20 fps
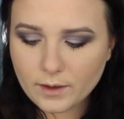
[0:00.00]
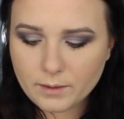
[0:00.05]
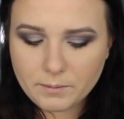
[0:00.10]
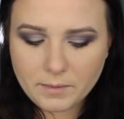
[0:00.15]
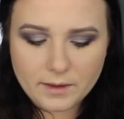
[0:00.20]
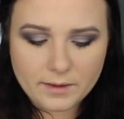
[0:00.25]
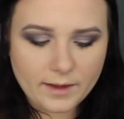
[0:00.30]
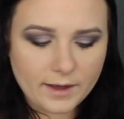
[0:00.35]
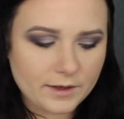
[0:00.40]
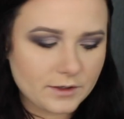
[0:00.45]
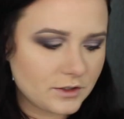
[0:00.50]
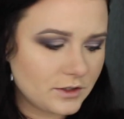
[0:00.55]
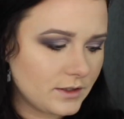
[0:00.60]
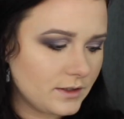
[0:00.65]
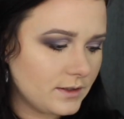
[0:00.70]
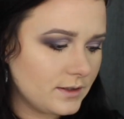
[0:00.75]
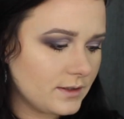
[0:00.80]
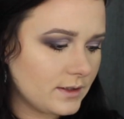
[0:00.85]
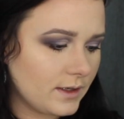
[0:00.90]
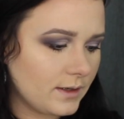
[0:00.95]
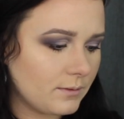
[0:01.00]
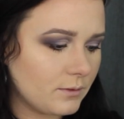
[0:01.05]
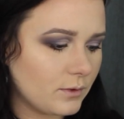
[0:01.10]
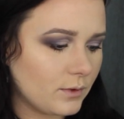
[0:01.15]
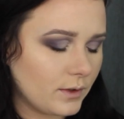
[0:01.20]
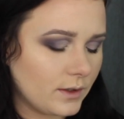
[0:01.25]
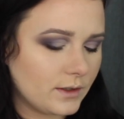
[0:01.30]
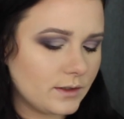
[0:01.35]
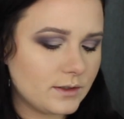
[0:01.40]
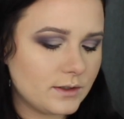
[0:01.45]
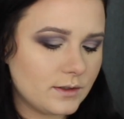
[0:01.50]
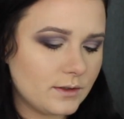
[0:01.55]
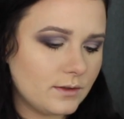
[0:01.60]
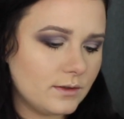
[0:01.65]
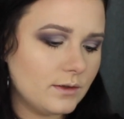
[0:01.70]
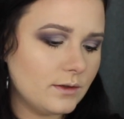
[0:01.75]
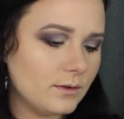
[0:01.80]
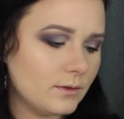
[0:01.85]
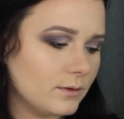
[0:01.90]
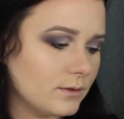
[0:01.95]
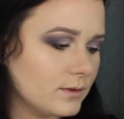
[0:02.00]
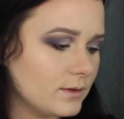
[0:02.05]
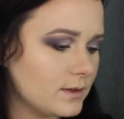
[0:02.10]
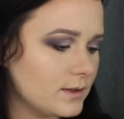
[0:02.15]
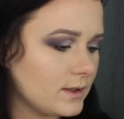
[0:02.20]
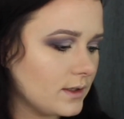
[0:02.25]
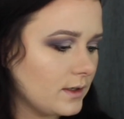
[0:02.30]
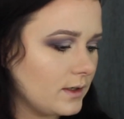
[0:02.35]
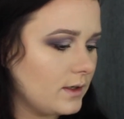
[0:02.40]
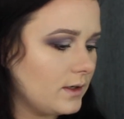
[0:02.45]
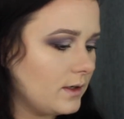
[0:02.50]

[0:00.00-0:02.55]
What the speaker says: on my lashes, I'm going to use